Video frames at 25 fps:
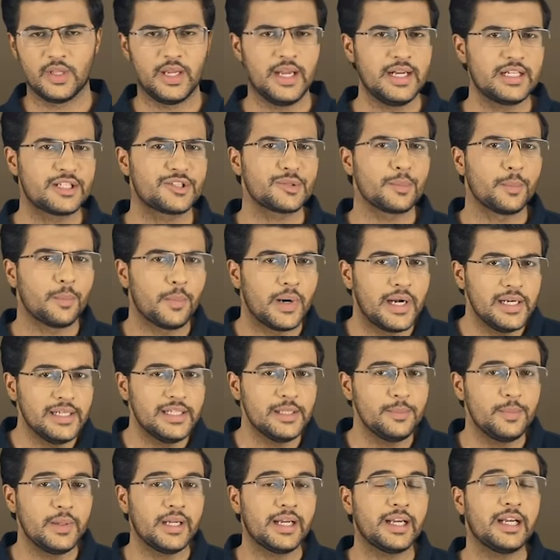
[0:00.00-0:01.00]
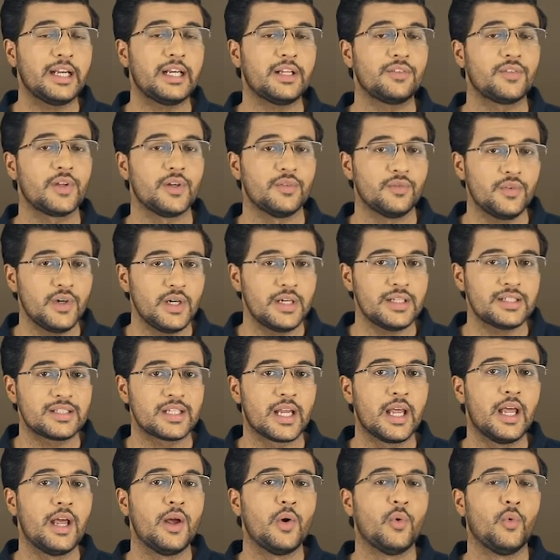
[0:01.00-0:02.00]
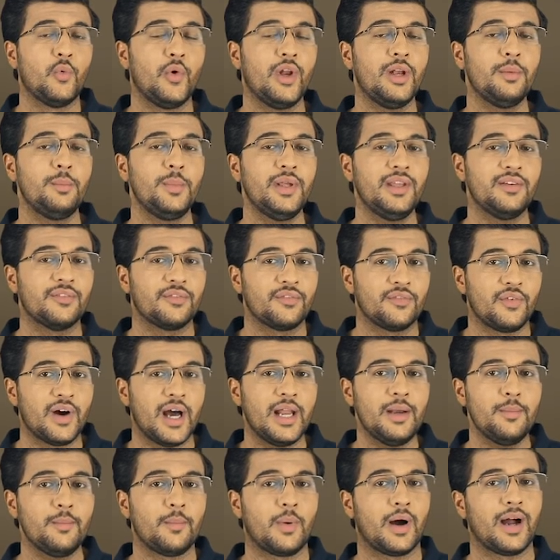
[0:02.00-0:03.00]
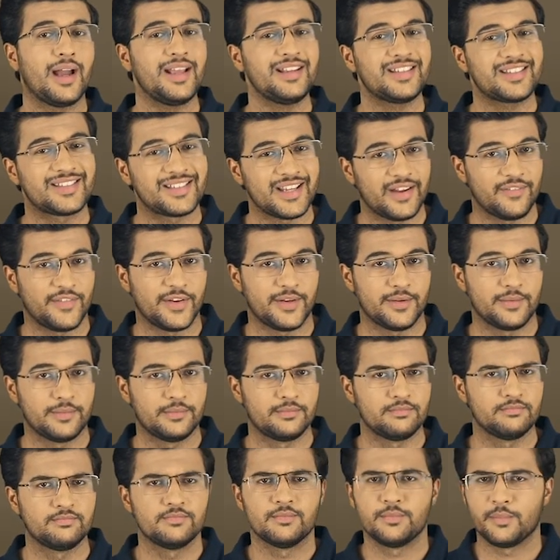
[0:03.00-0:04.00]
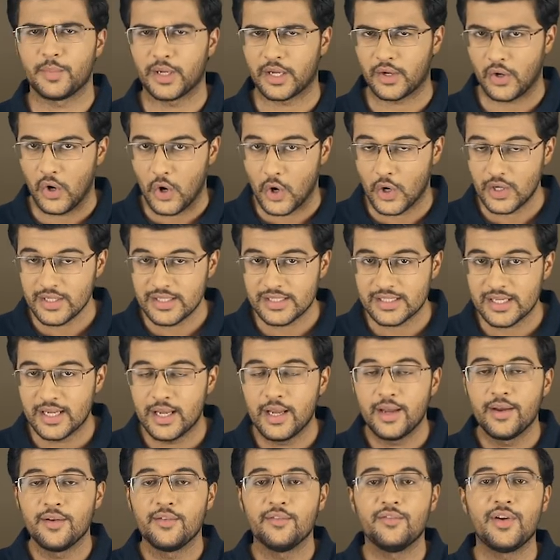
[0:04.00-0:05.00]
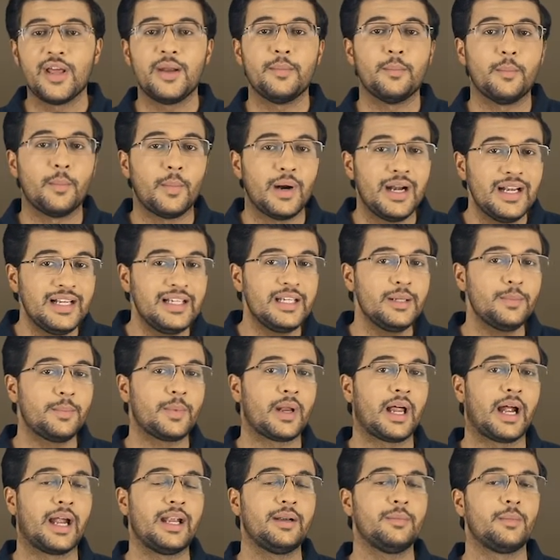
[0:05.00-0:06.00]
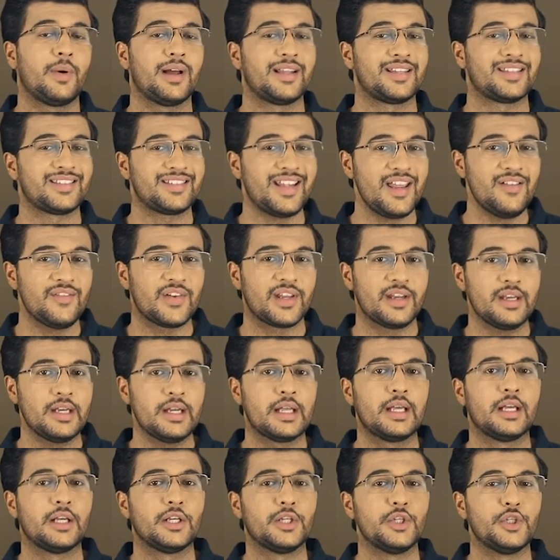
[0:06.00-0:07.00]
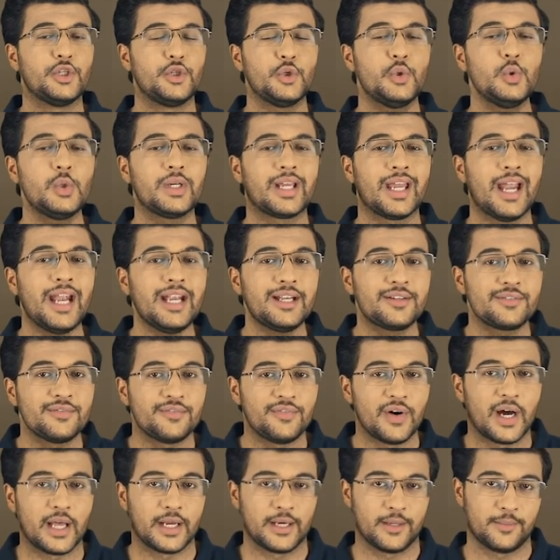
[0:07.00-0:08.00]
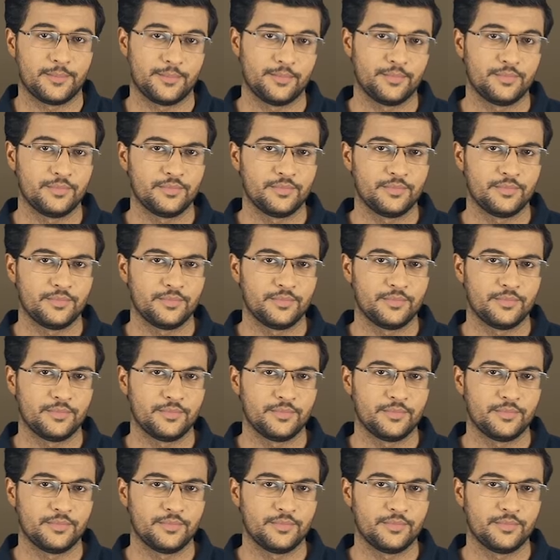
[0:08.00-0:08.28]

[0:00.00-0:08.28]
Its multiplicative inverse will be 1 by 7 because when multiplied by 7 you get 1,